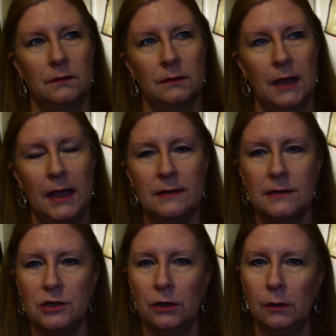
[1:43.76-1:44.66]

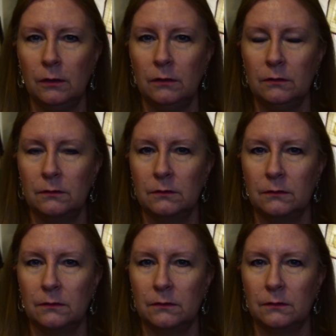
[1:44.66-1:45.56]
last year.
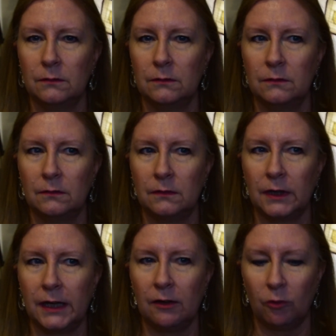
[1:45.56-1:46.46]

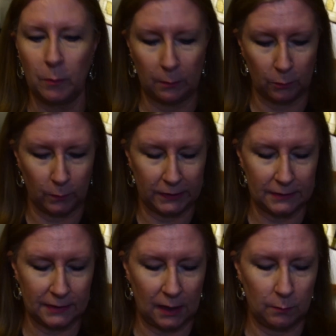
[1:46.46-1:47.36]
I can't remember when
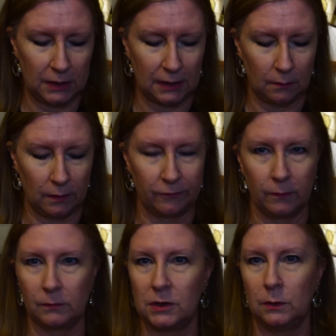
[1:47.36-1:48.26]
this came in now. I've
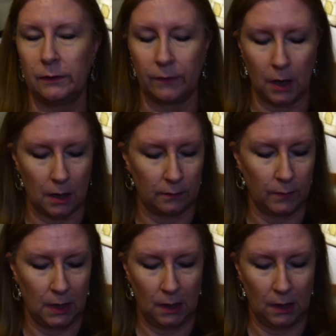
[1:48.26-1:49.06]
totally forgotten.